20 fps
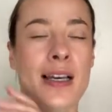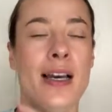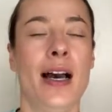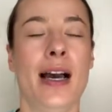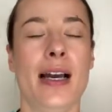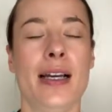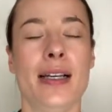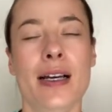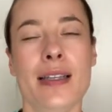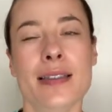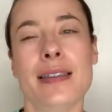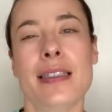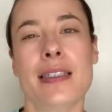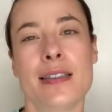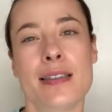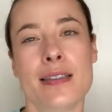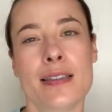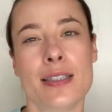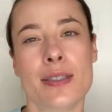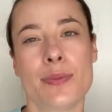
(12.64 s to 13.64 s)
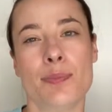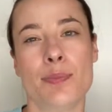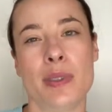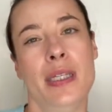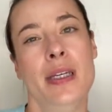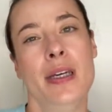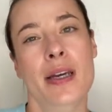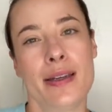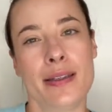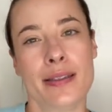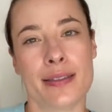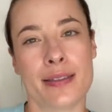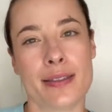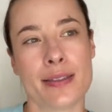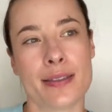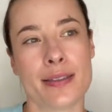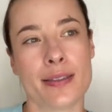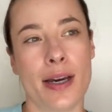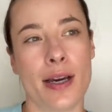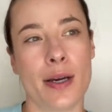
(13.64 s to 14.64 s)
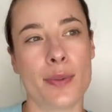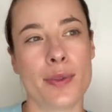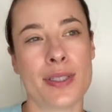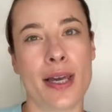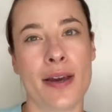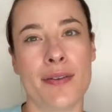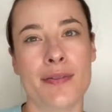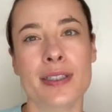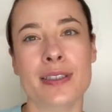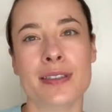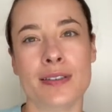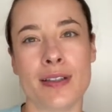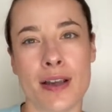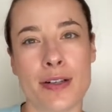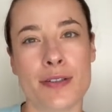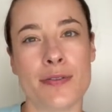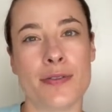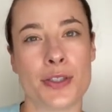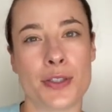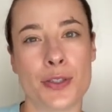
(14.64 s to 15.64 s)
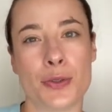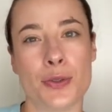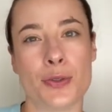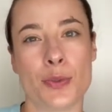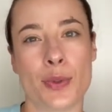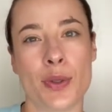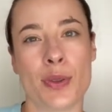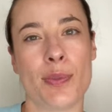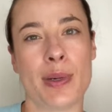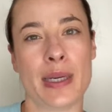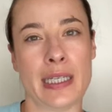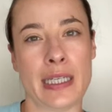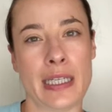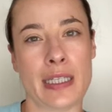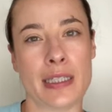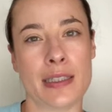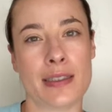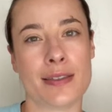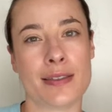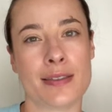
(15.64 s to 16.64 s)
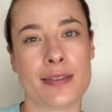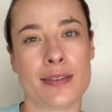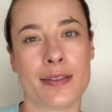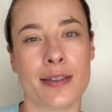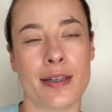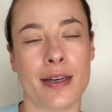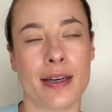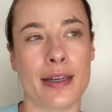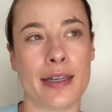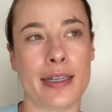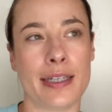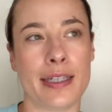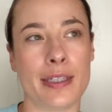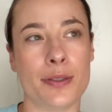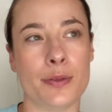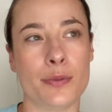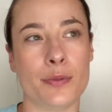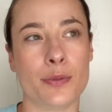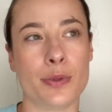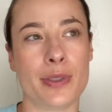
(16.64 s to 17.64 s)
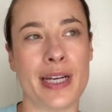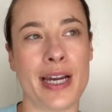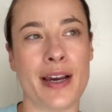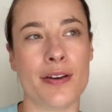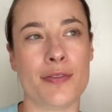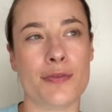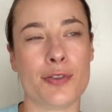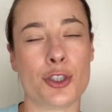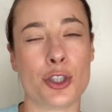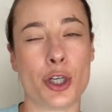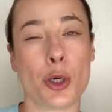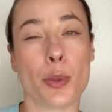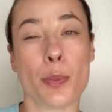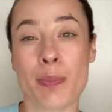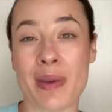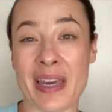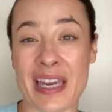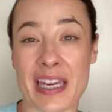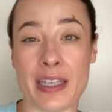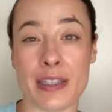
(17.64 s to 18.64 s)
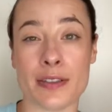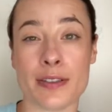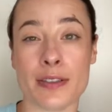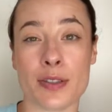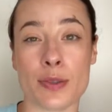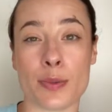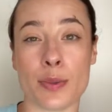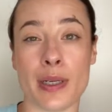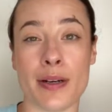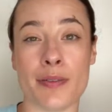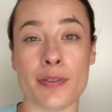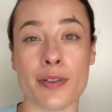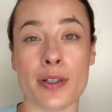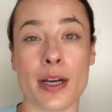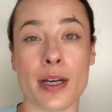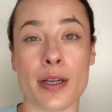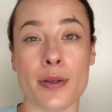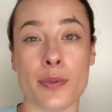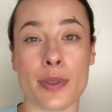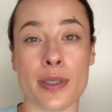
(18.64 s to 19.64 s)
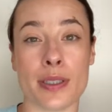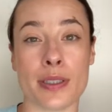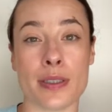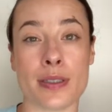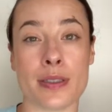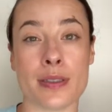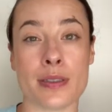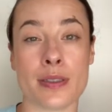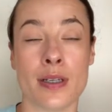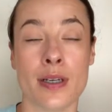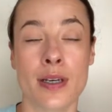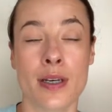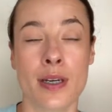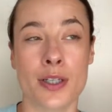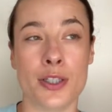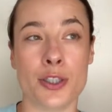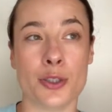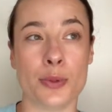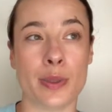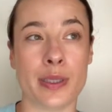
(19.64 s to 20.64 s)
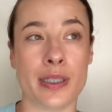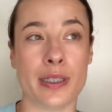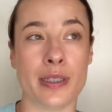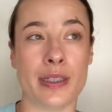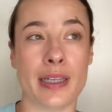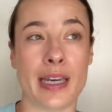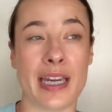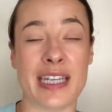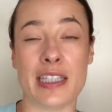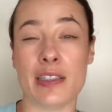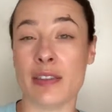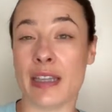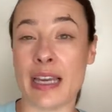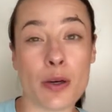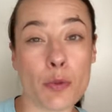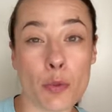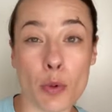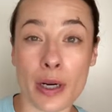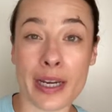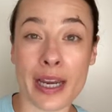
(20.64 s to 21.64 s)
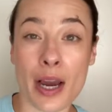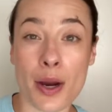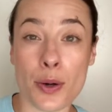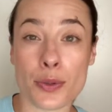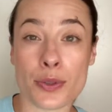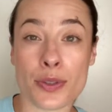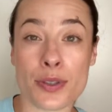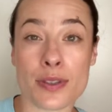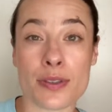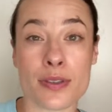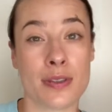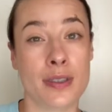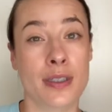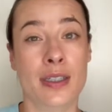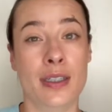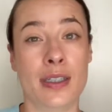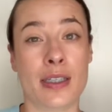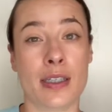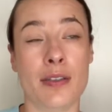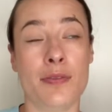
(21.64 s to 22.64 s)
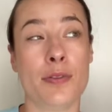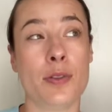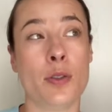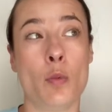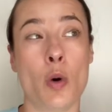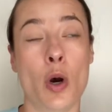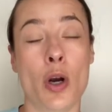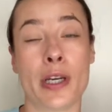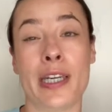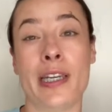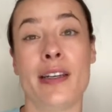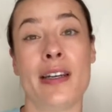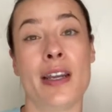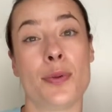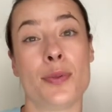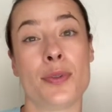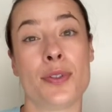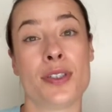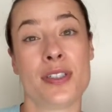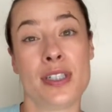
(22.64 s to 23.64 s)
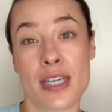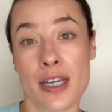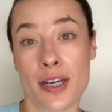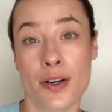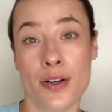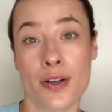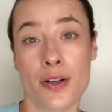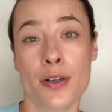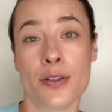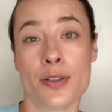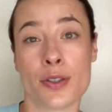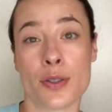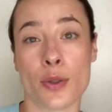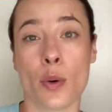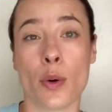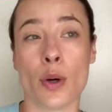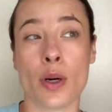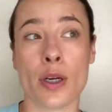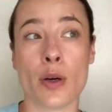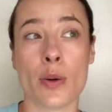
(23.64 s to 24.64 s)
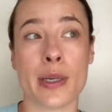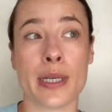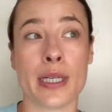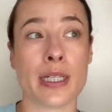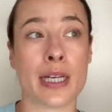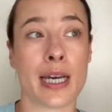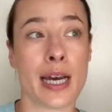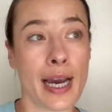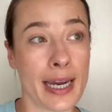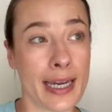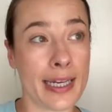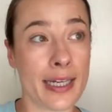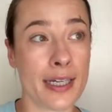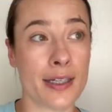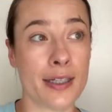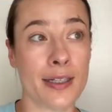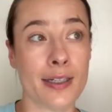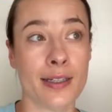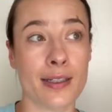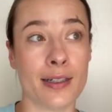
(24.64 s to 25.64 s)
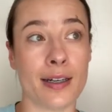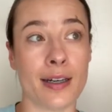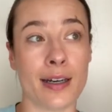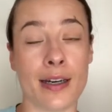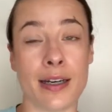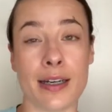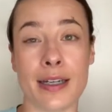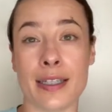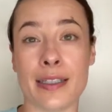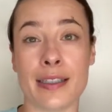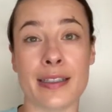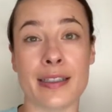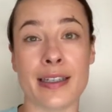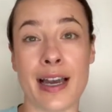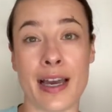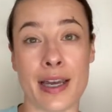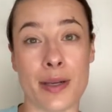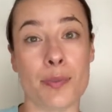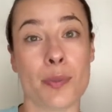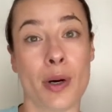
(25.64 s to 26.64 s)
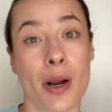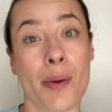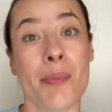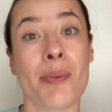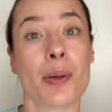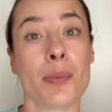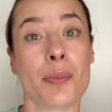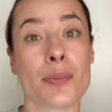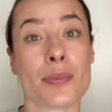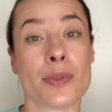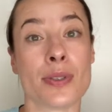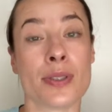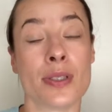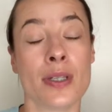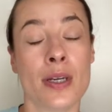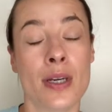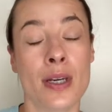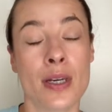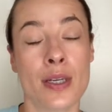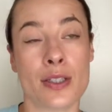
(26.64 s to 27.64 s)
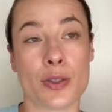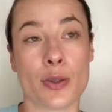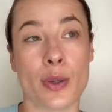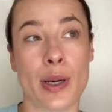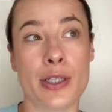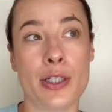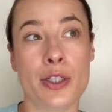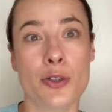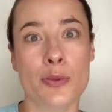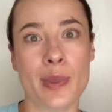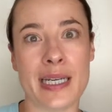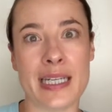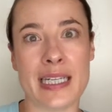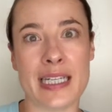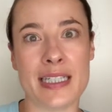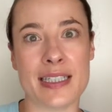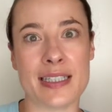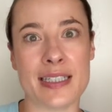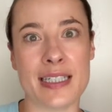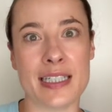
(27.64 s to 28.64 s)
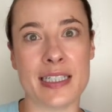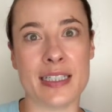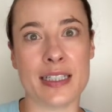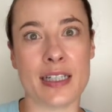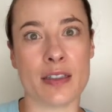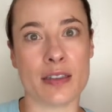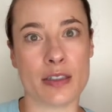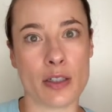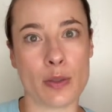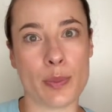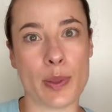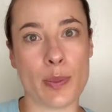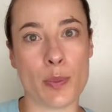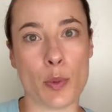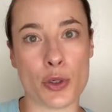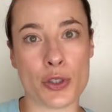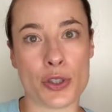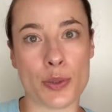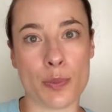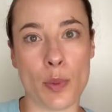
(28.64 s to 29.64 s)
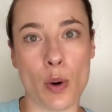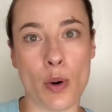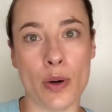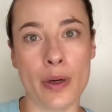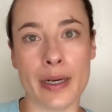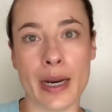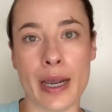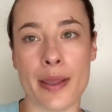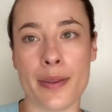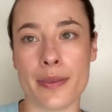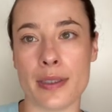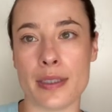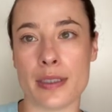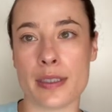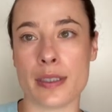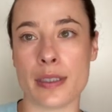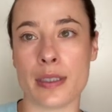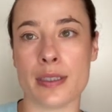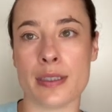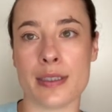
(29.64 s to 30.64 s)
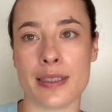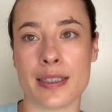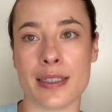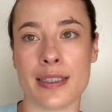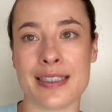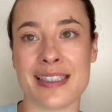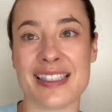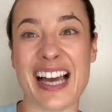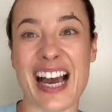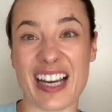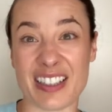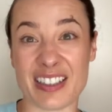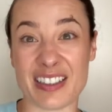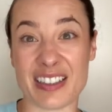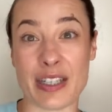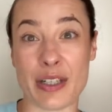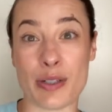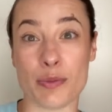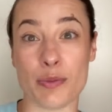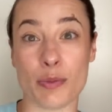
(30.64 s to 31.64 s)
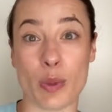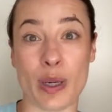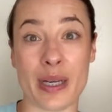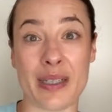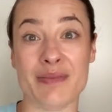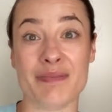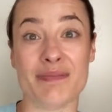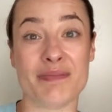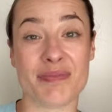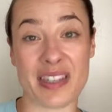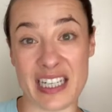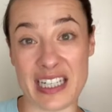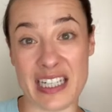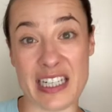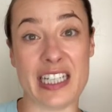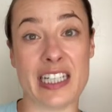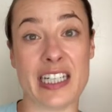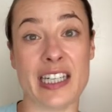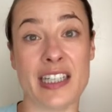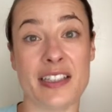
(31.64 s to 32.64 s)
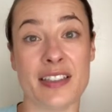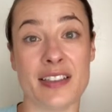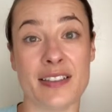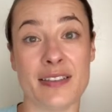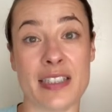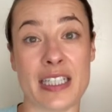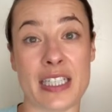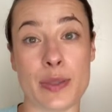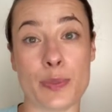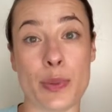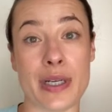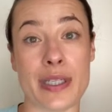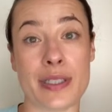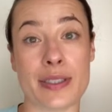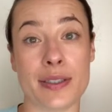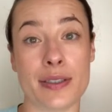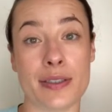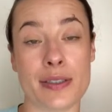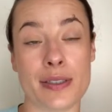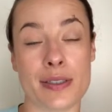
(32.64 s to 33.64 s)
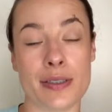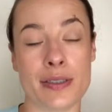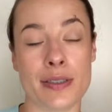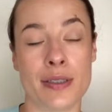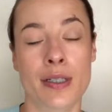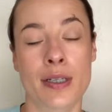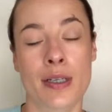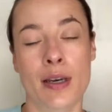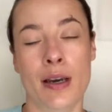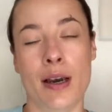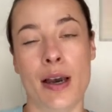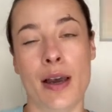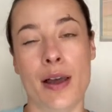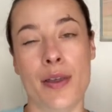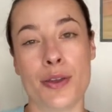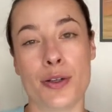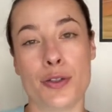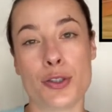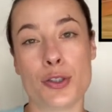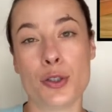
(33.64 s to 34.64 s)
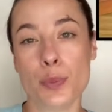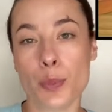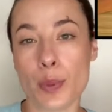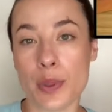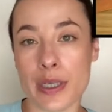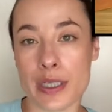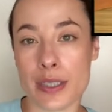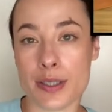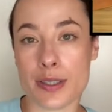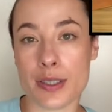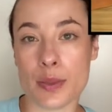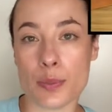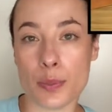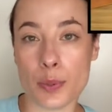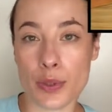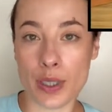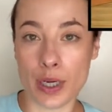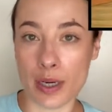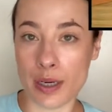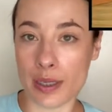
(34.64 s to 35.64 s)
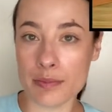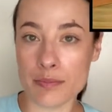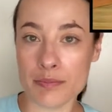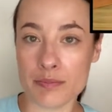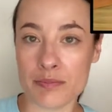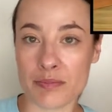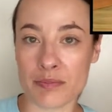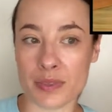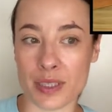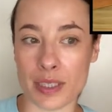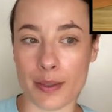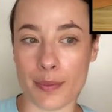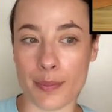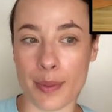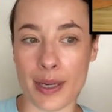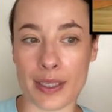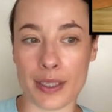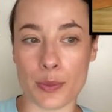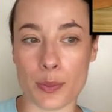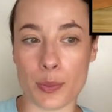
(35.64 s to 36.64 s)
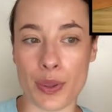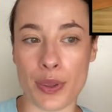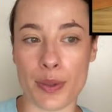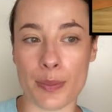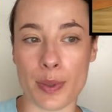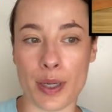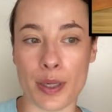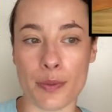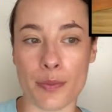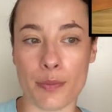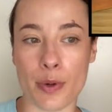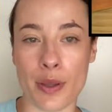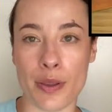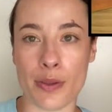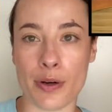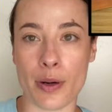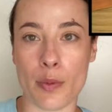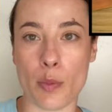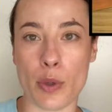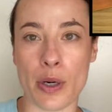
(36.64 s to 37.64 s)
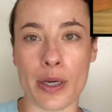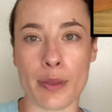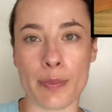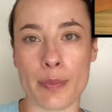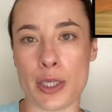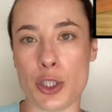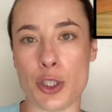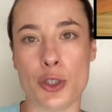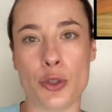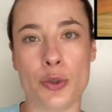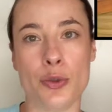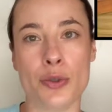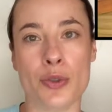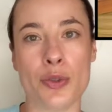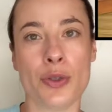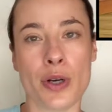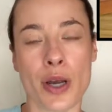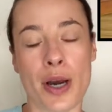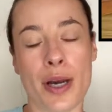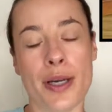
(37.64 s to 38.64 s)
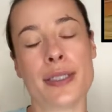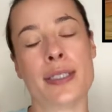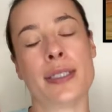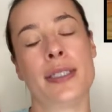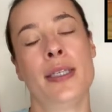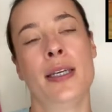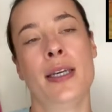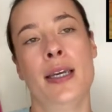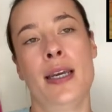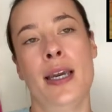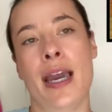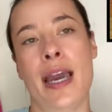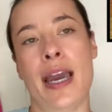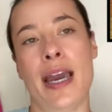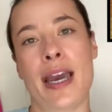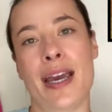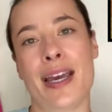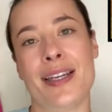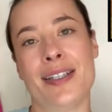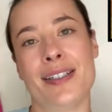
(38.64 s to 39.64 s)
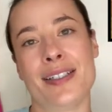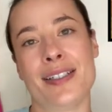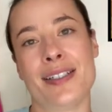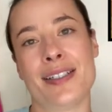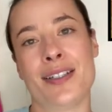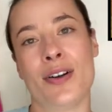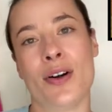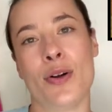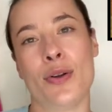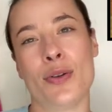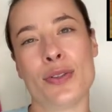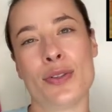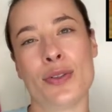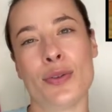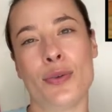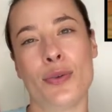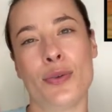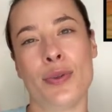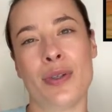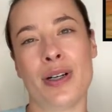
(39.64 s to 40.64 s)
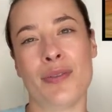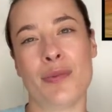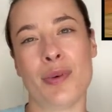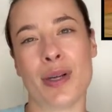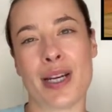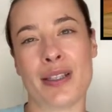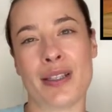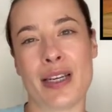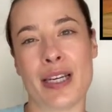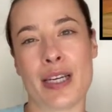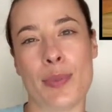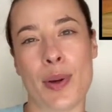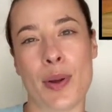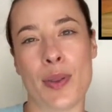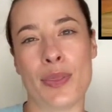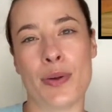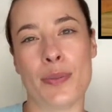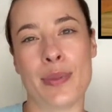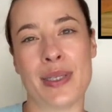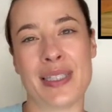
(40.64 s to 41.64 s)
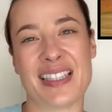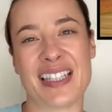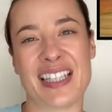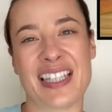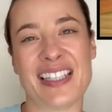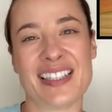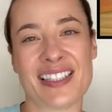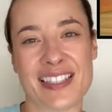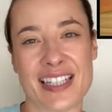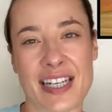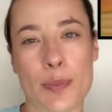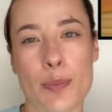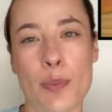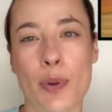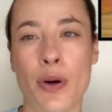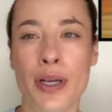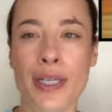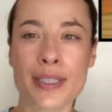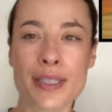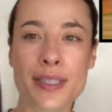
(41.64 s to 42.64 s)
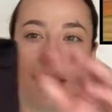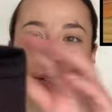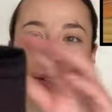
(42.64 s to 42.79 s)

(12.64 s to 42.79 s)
I got these because I was having a lot of issues with my knees. I would have sharp pains whenever I was doing any leg workouts, even walking downstairs or going on a hike. I had problems. So I knew my knees needed a little bit more support, and this is exactly what they needed, these braces. They're super easy to put on. I can put them on whether I'm wearing my shoes or not. And also what I like about them is they stay put.